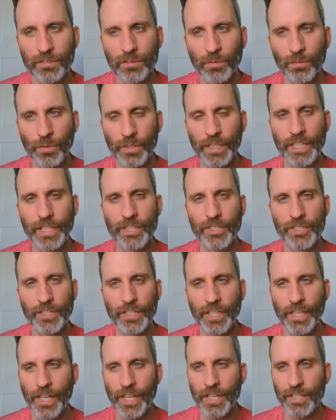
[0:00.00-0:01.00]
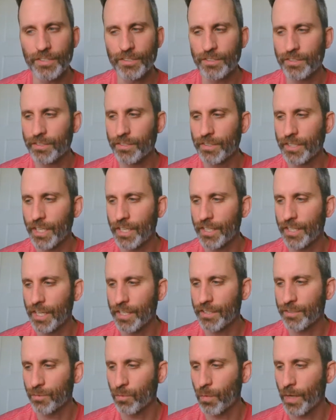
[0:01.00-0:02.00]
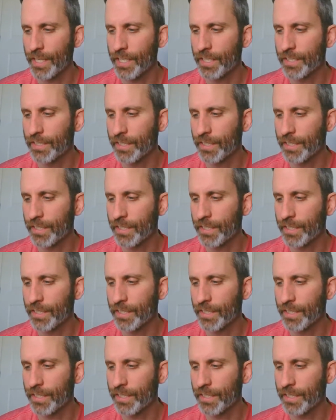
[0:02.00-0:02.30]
religion that has weight,